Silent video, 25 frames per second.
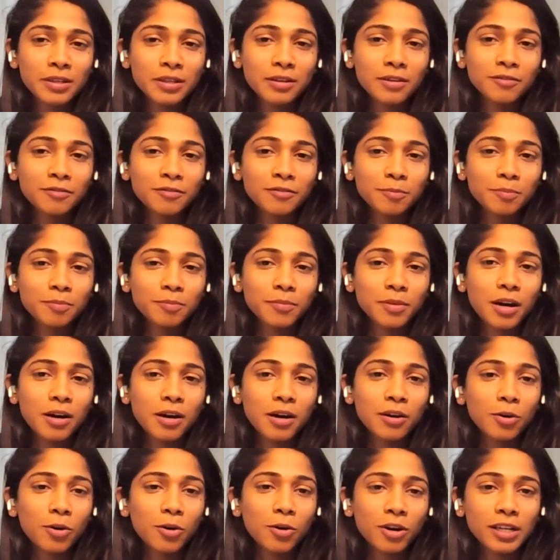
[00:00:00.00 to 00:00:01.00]
of
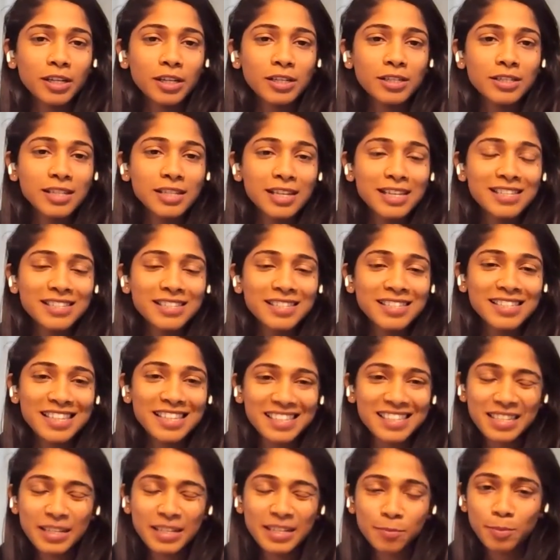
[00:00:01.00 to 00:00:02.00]
our audience says
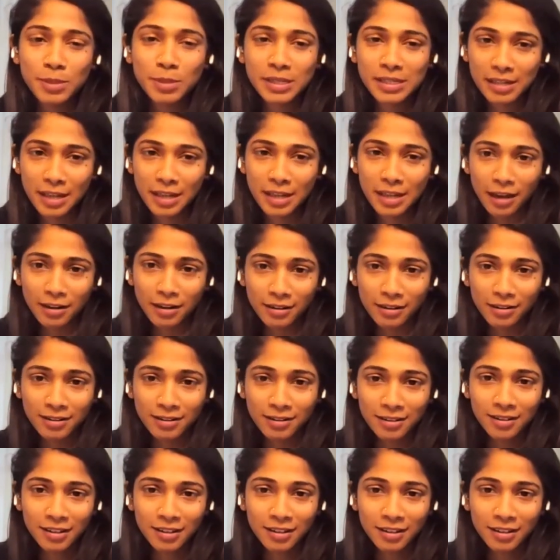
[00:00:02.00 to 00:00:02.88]
60%.